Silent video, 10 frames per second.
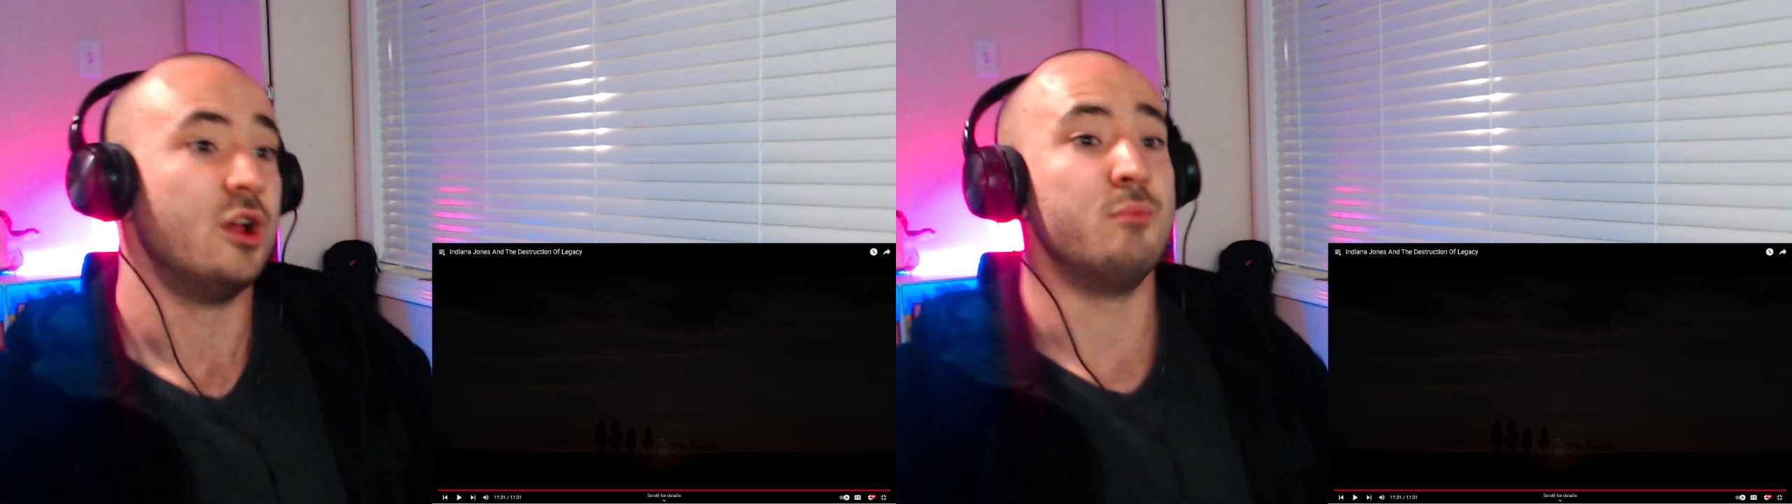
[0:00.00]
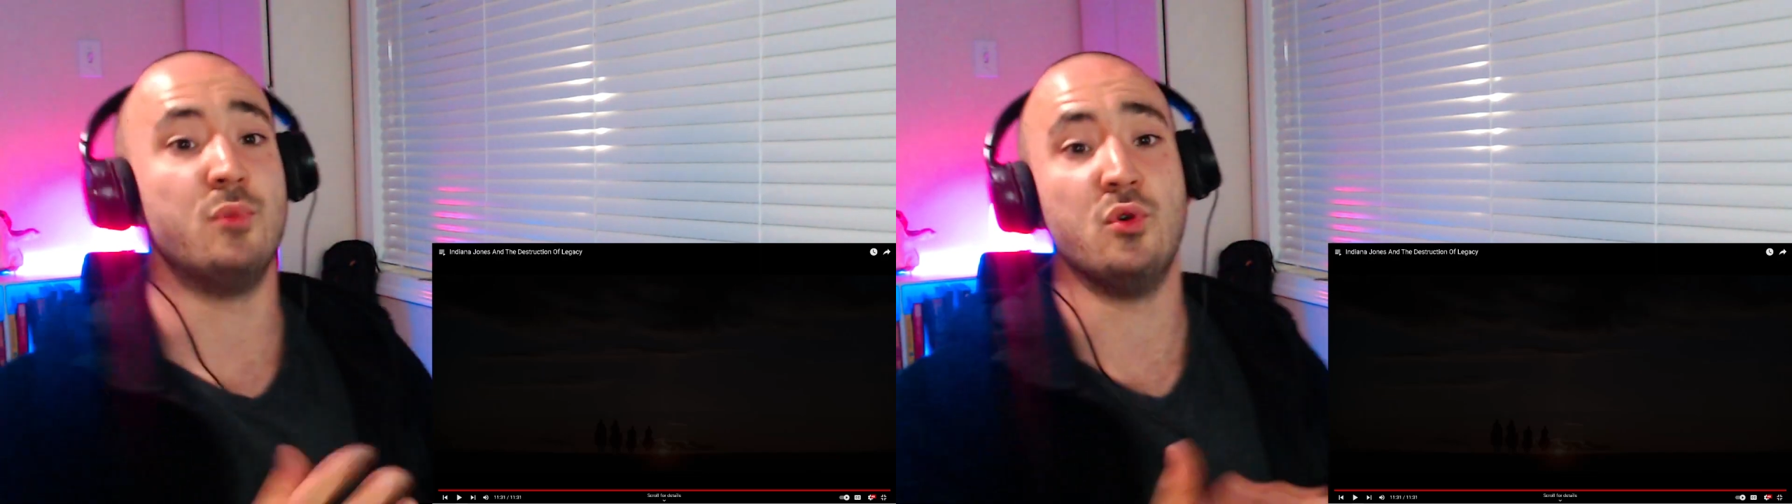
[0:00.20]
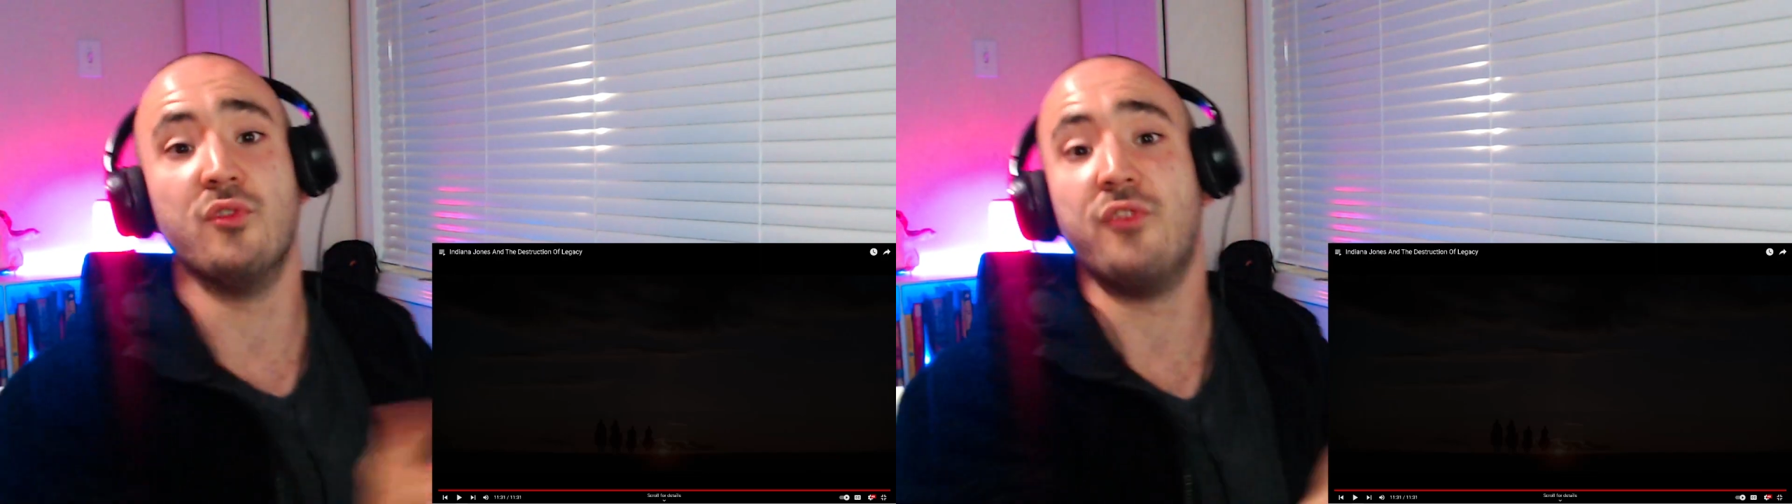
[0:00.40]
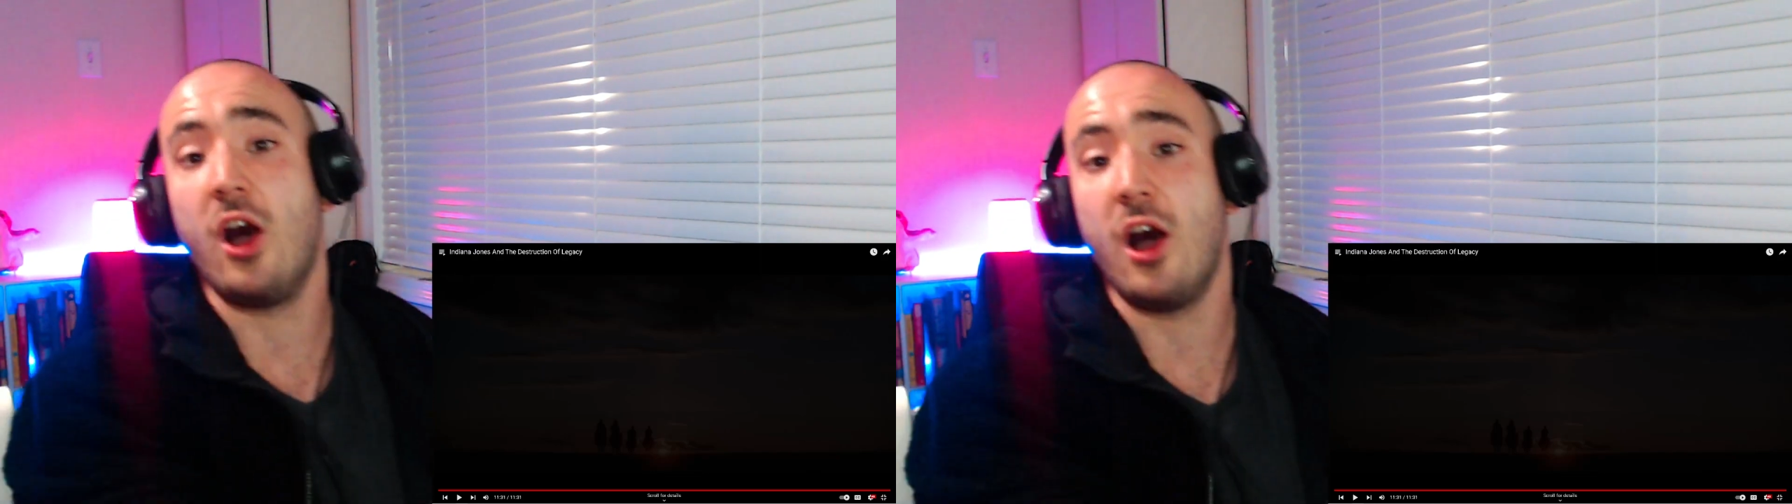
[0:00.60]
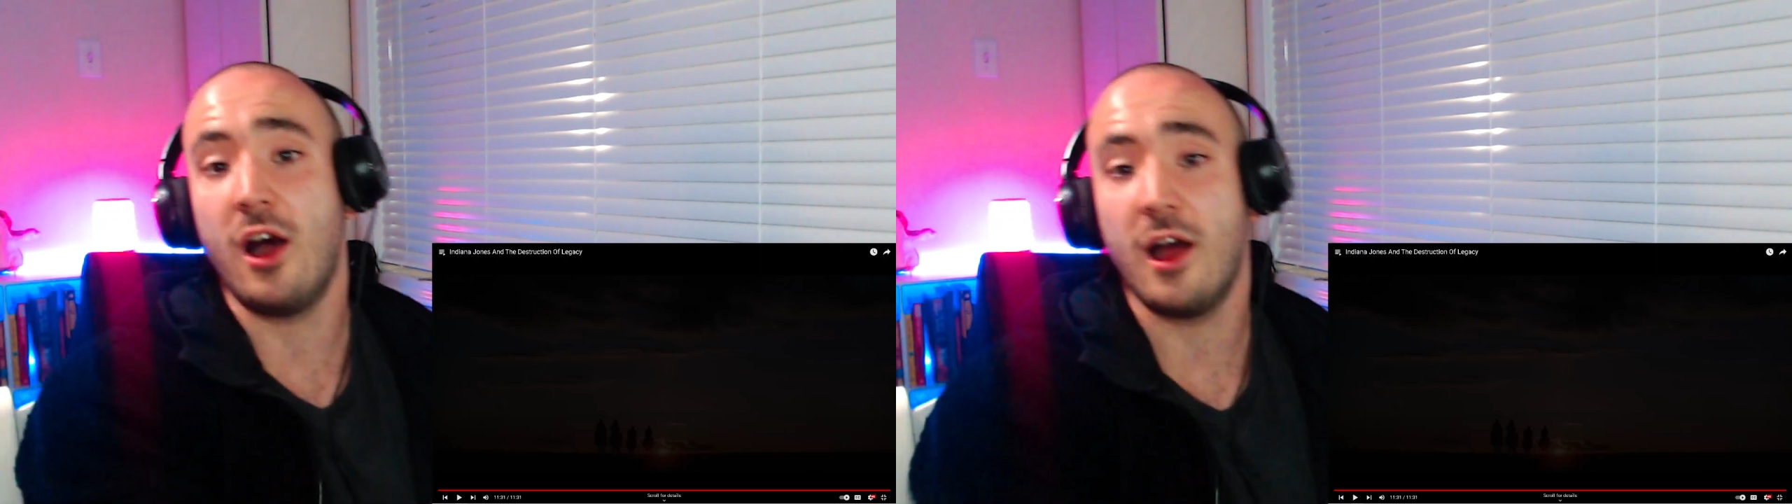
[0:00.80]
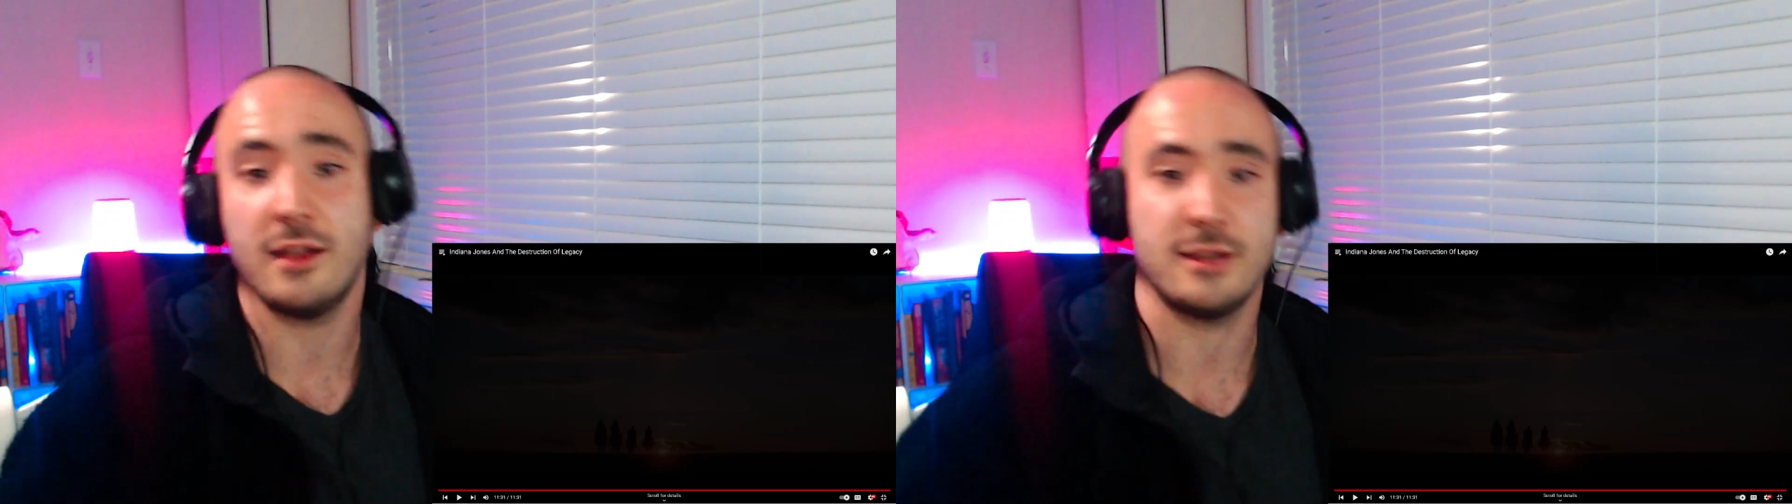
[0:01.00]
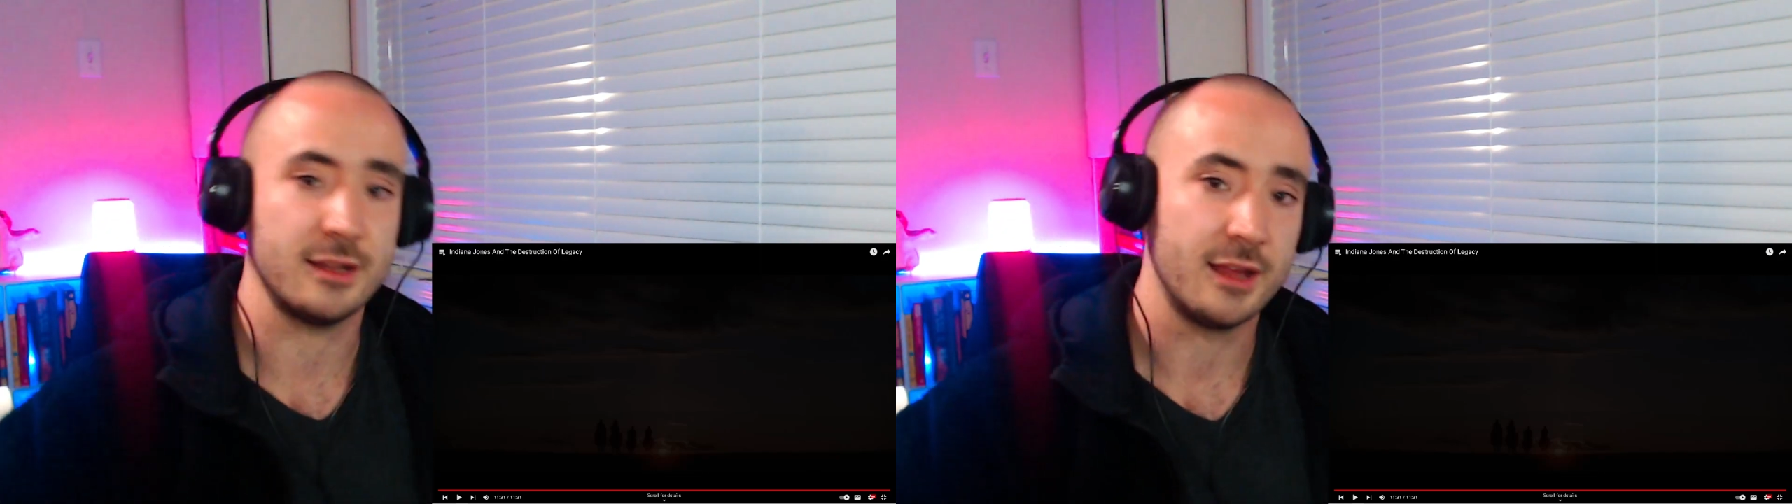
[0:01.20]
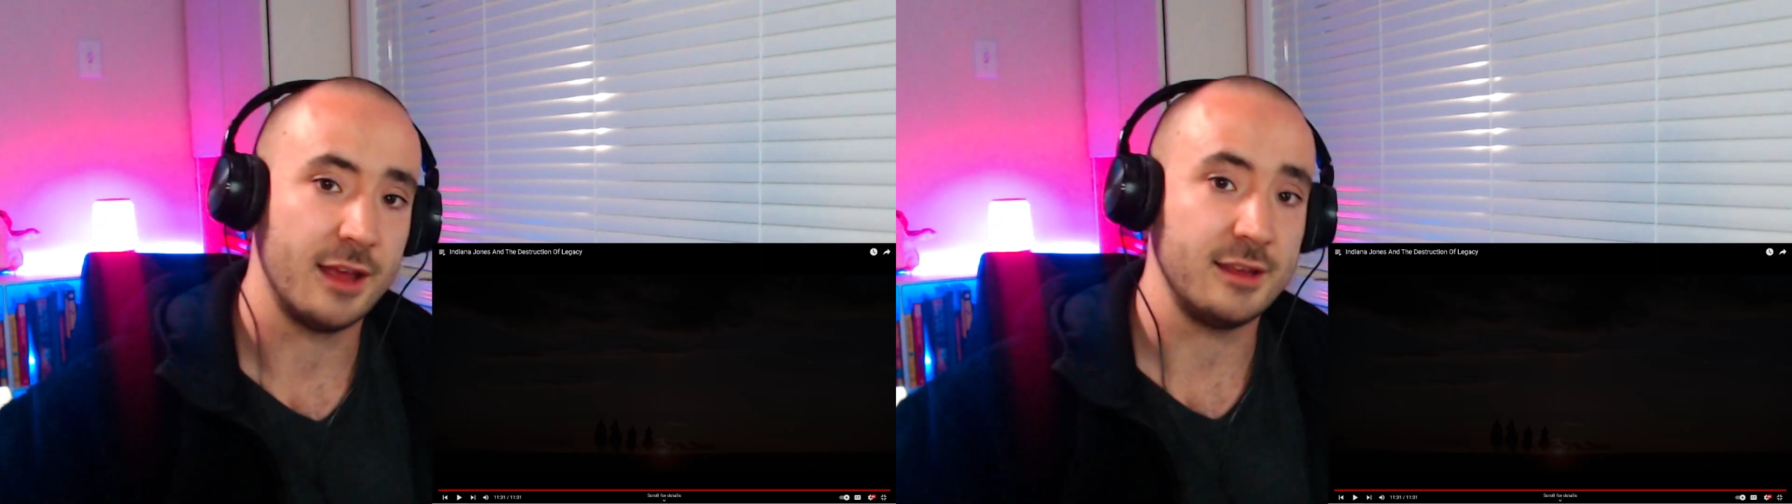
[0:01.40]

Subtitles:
move on and